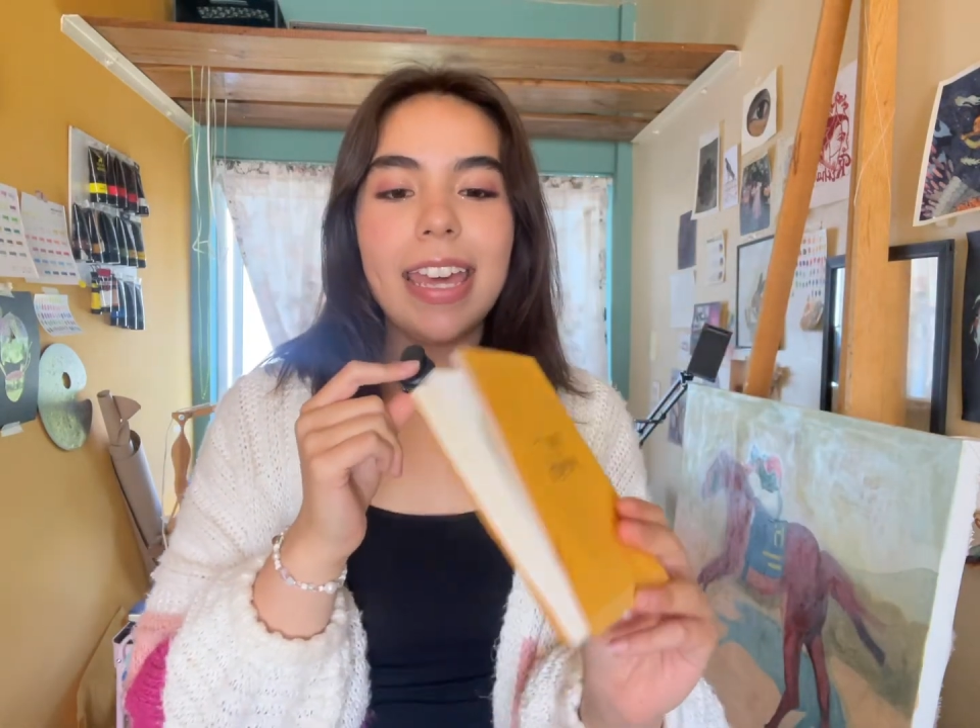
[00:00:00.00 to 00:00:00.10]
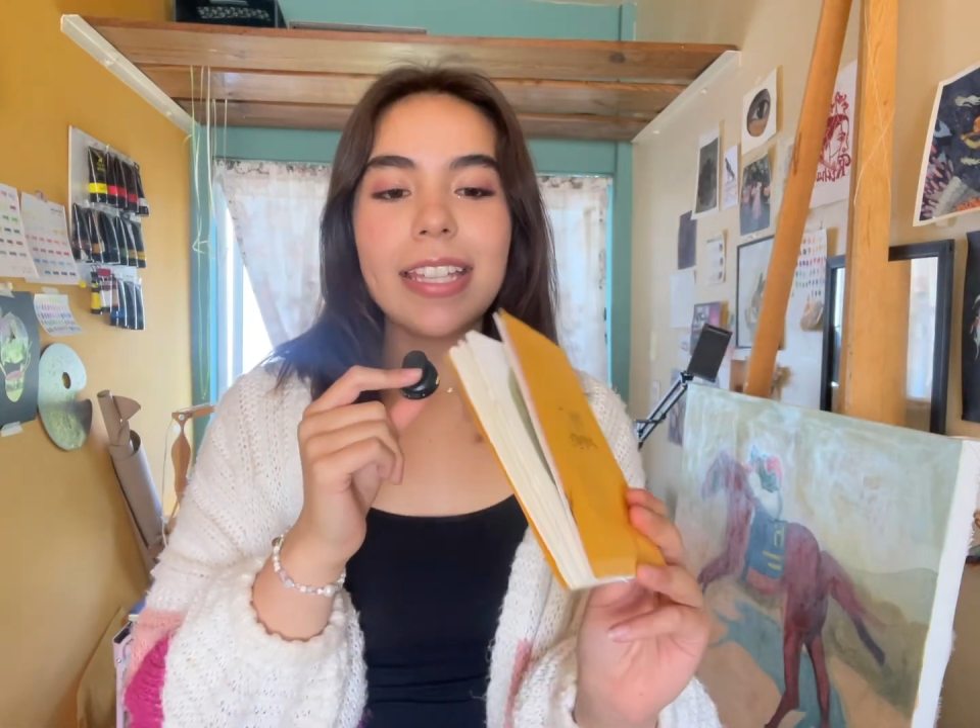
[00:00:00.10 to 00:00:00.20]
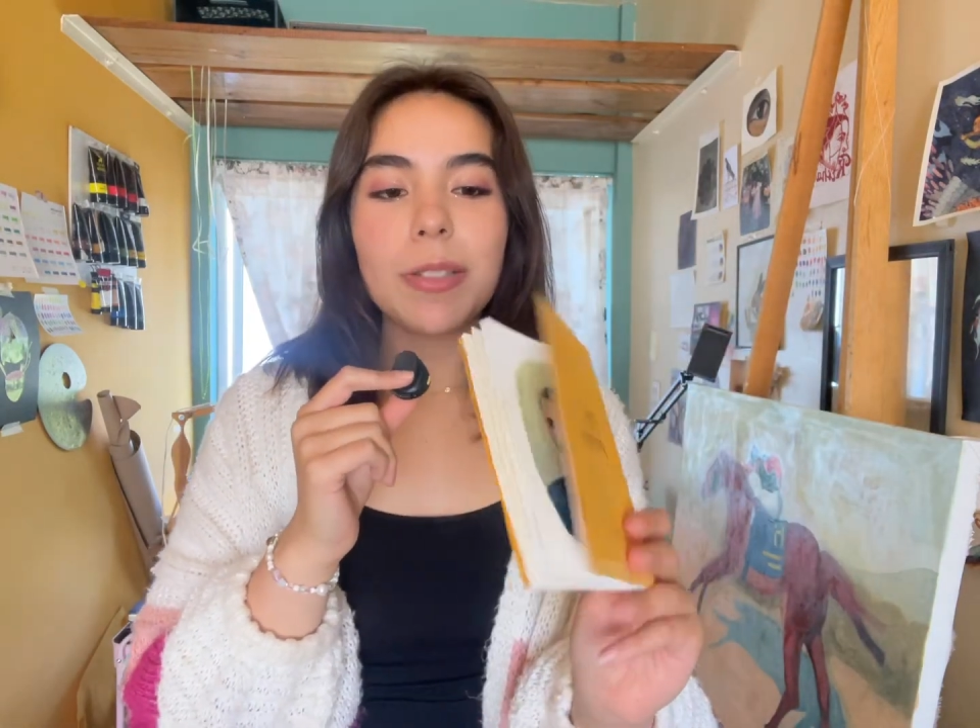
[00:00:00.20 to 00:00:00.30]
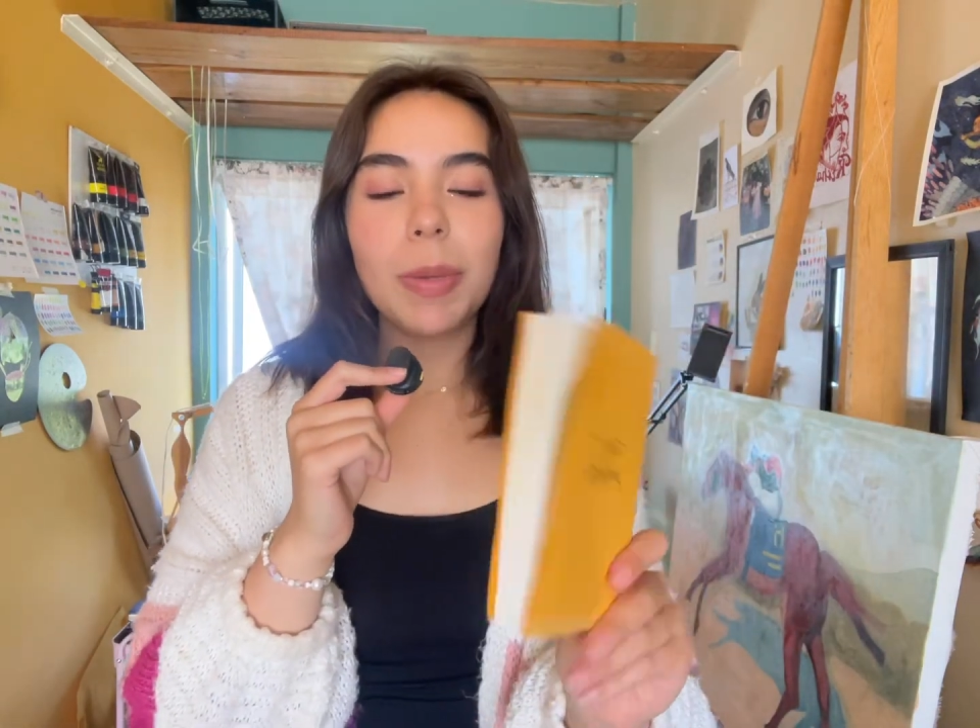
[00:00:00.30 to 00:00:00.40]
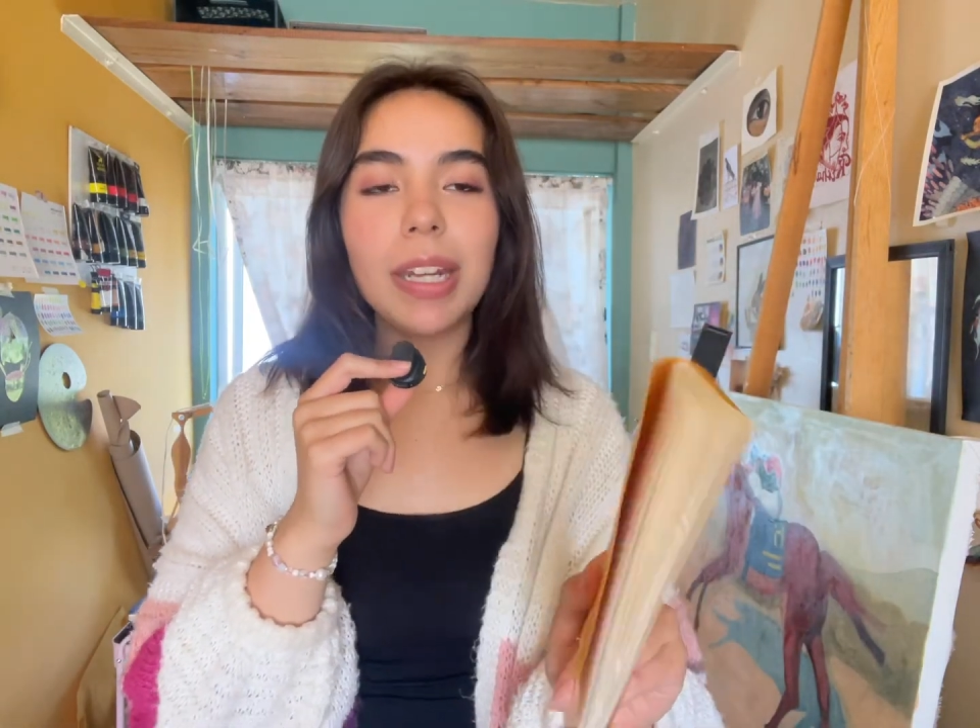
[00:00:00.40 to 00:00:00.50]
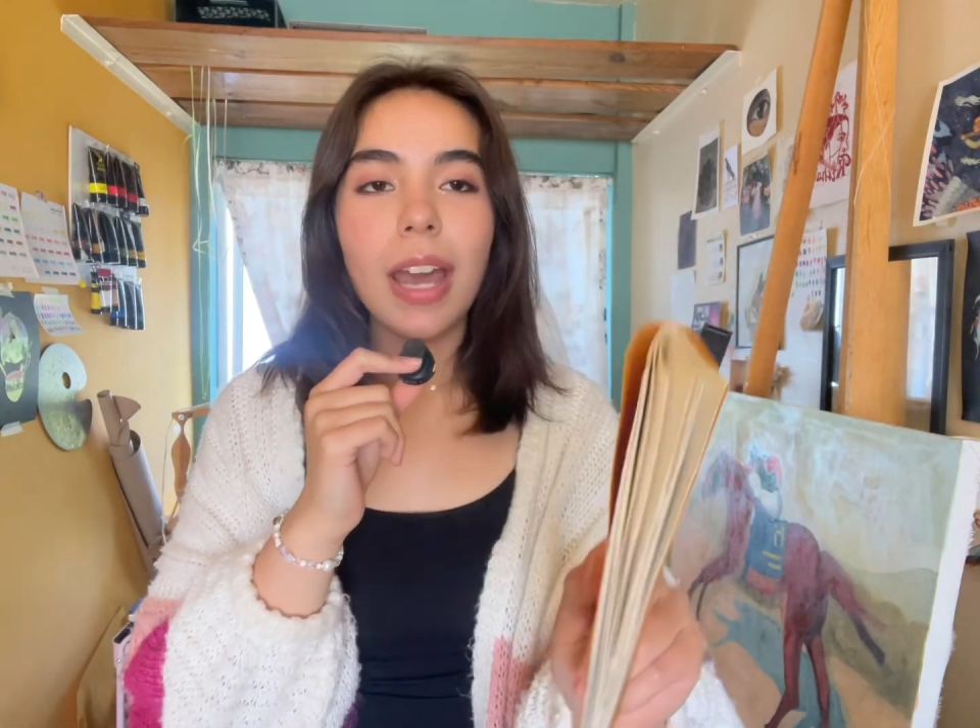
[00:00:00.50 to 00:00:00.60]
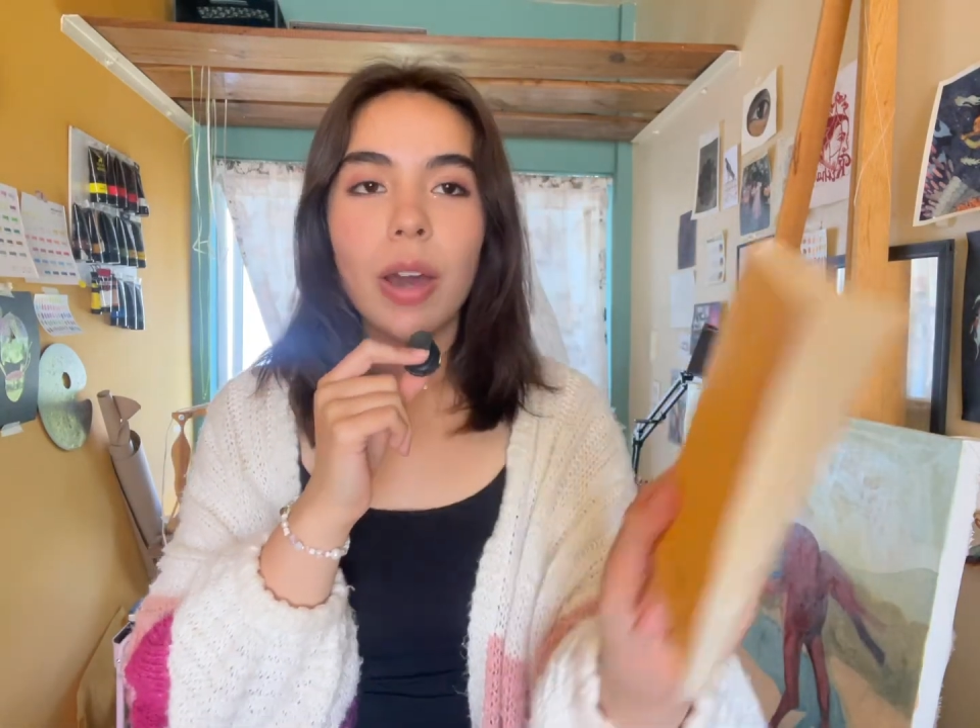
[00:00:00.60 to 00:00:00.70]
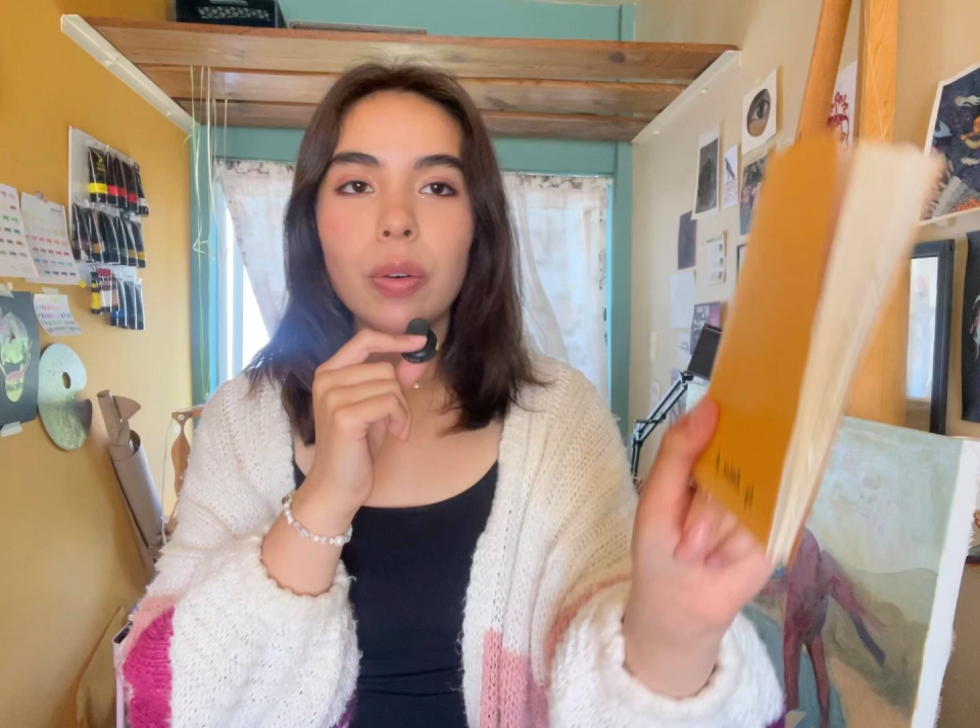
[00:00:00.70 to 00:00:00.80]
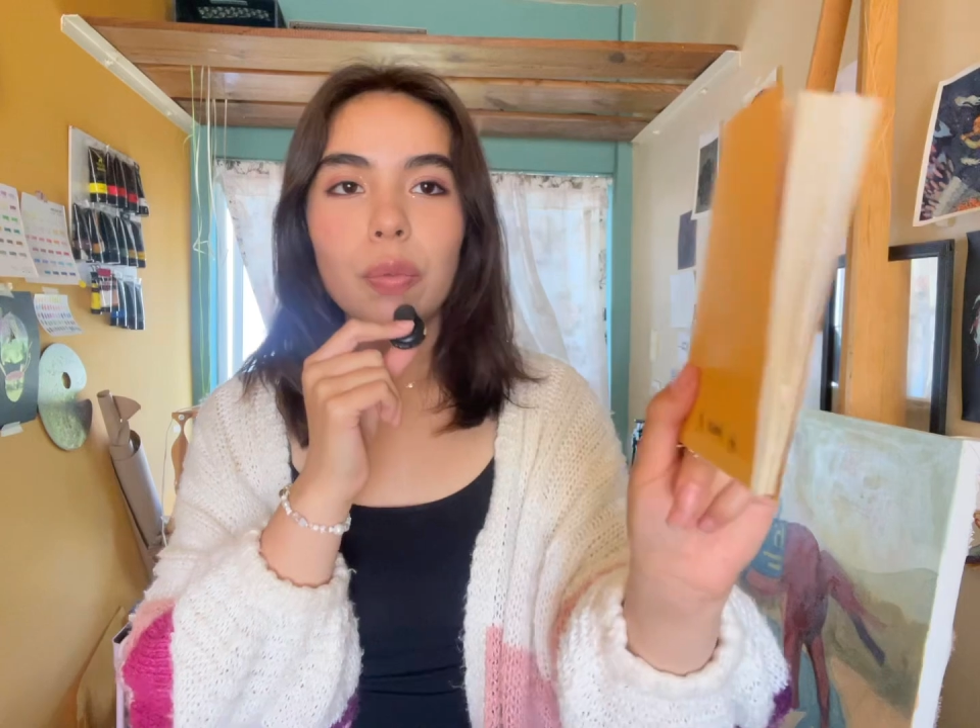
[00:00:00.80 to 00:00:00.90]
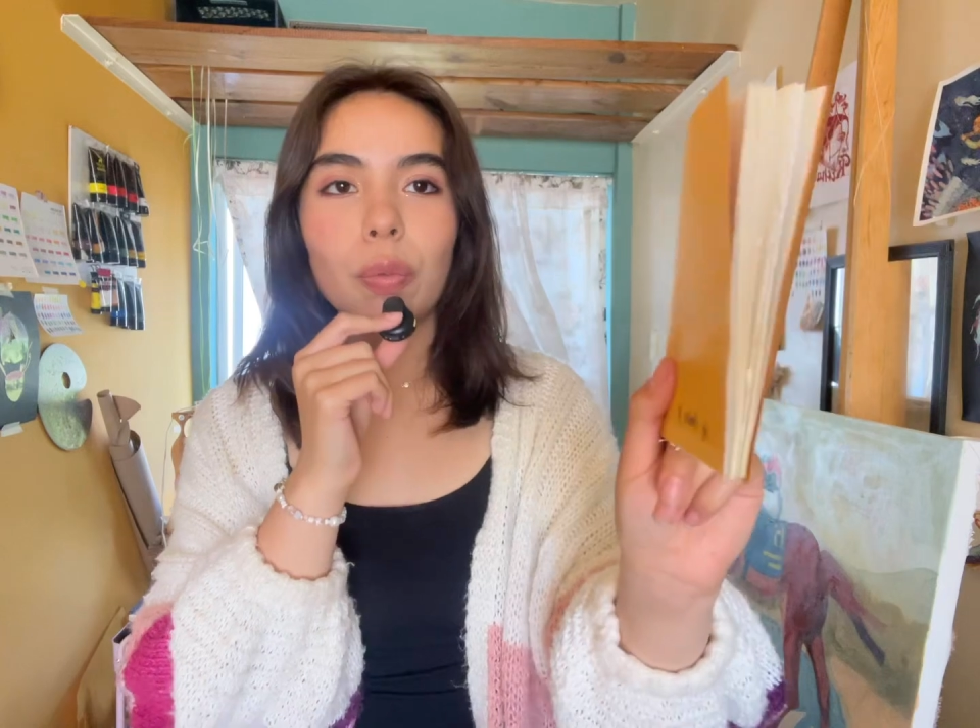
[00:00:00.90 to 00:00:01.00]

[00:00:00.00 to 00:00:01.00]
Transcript: It's made out of